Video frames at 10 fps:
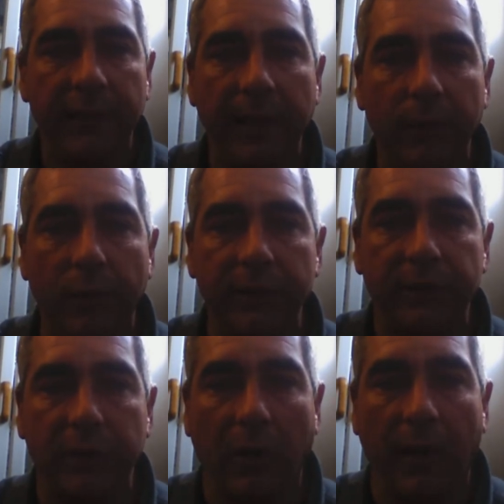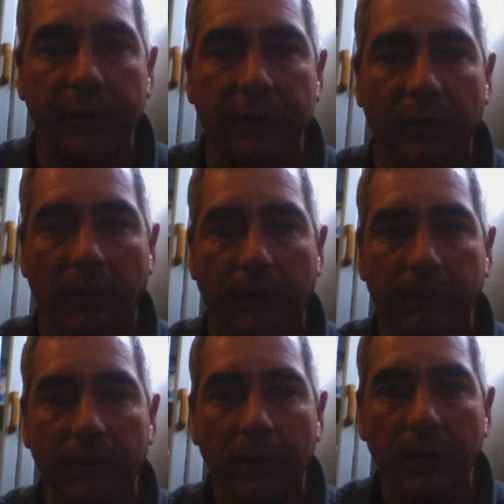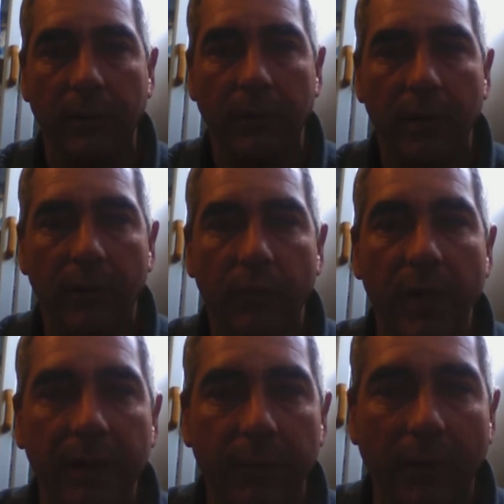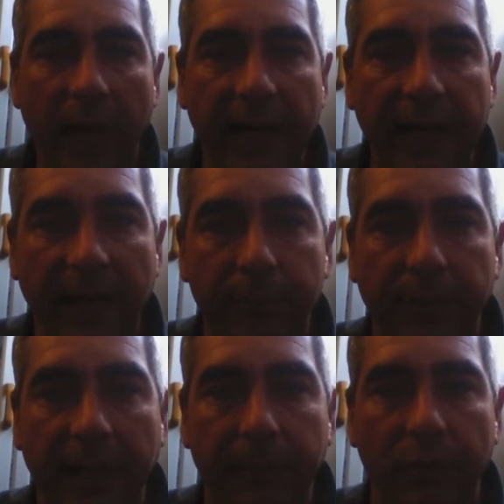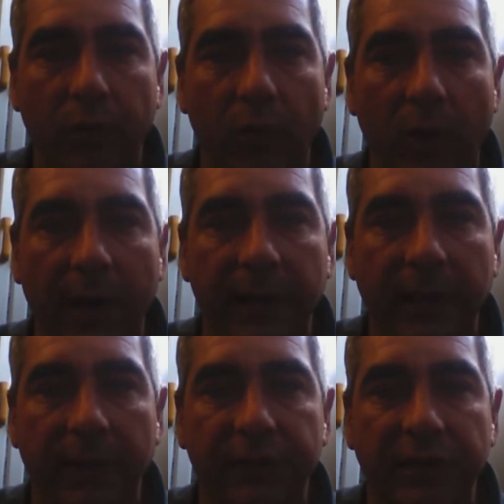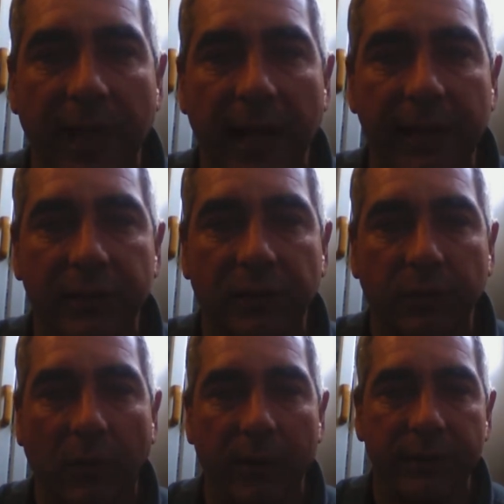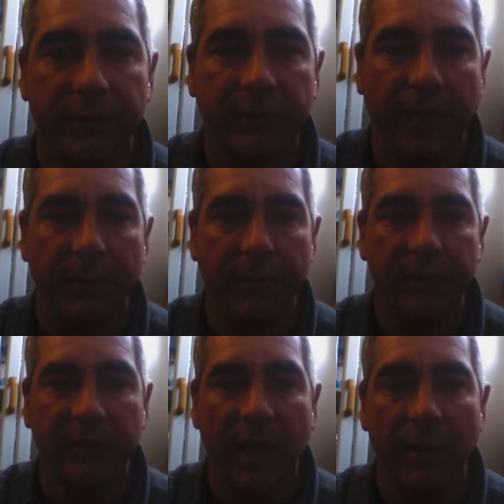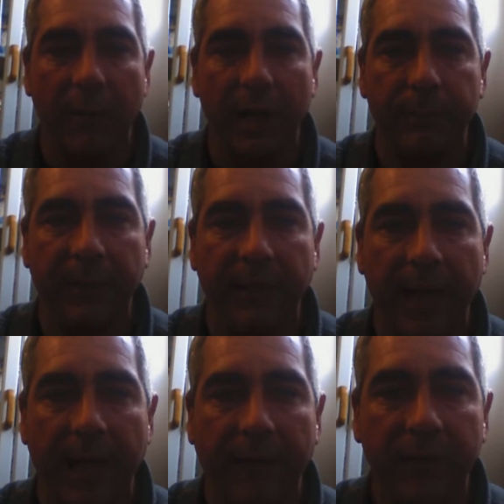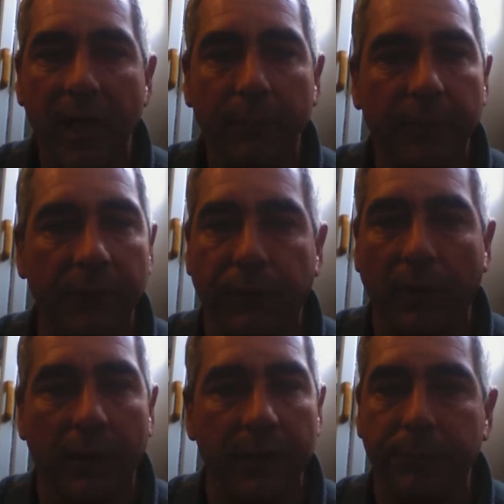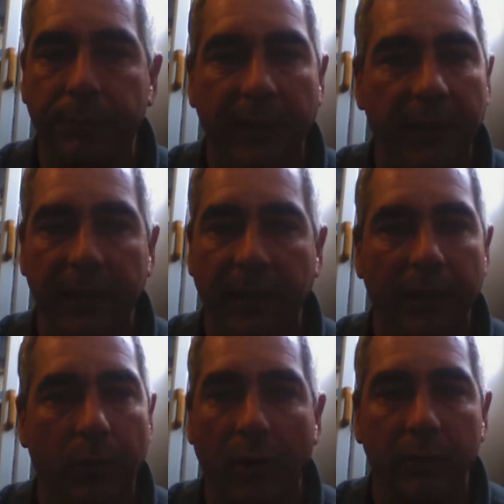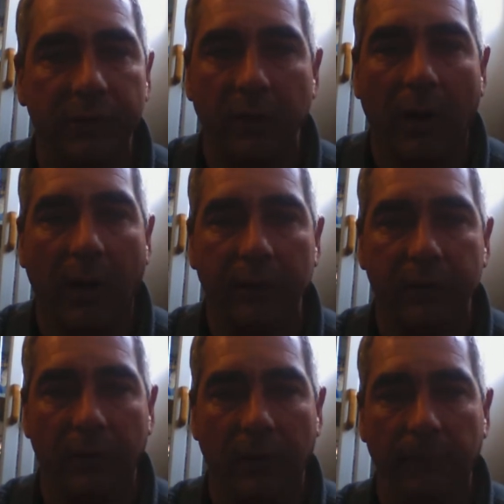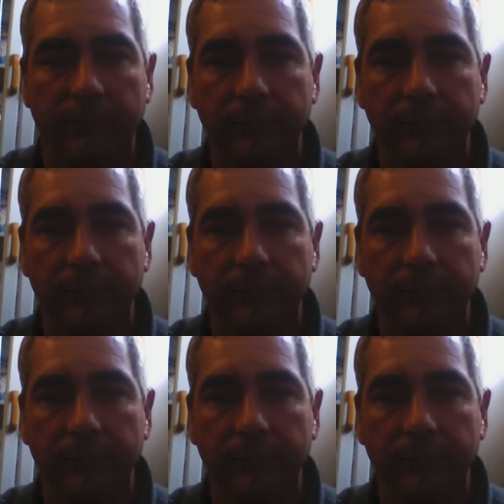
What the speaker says: they wouldn't talk to him. Remember, I had people who want to give signed, sworn statements on my behalf, but Vernon PD won't talk to them.